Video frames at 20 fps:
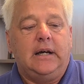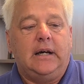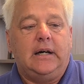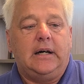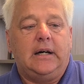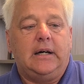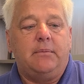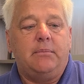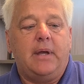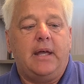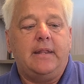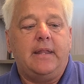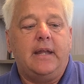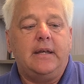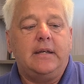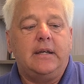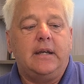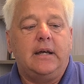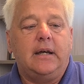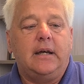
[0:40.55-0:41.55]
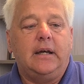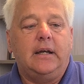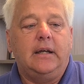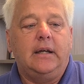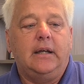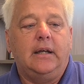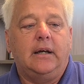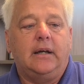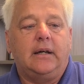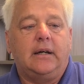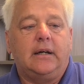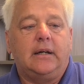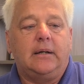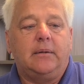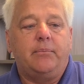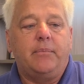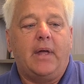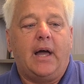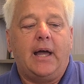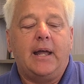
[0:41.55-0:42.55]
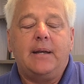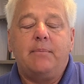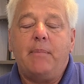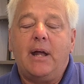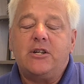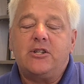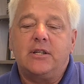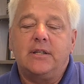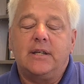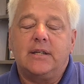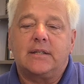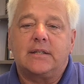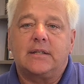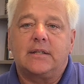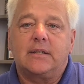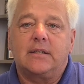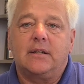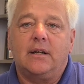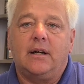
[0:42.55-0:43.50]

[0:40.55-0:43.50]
And then I had mentioned this